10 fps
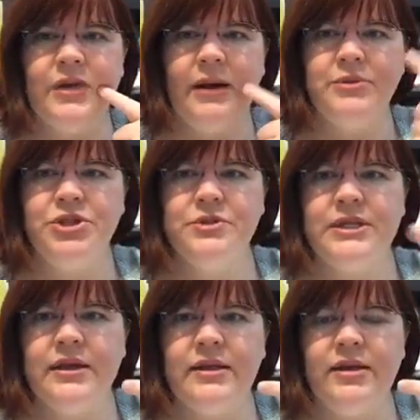I'm
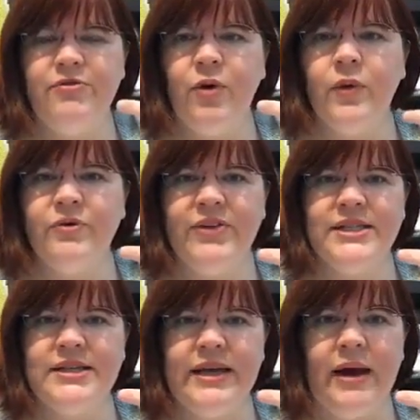using the forward
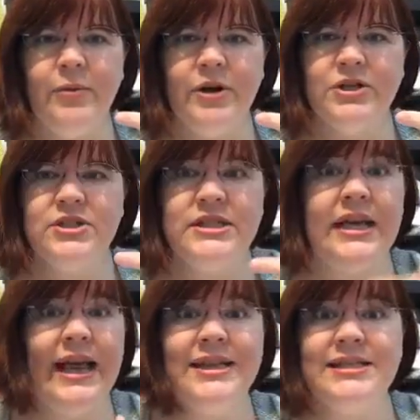facing camera just in
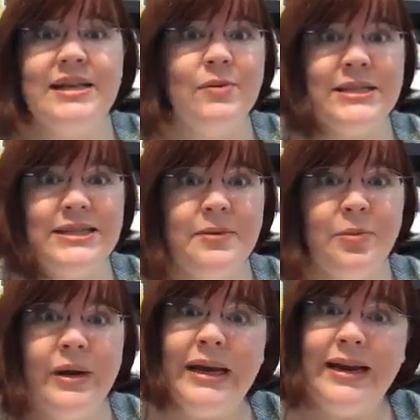case anyone's lip
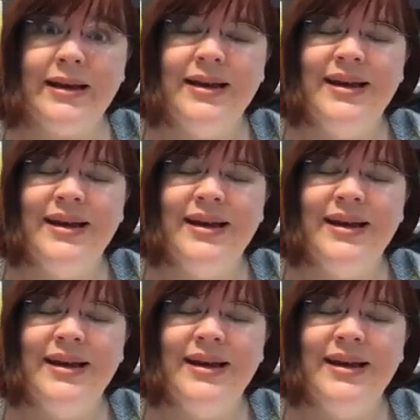reading.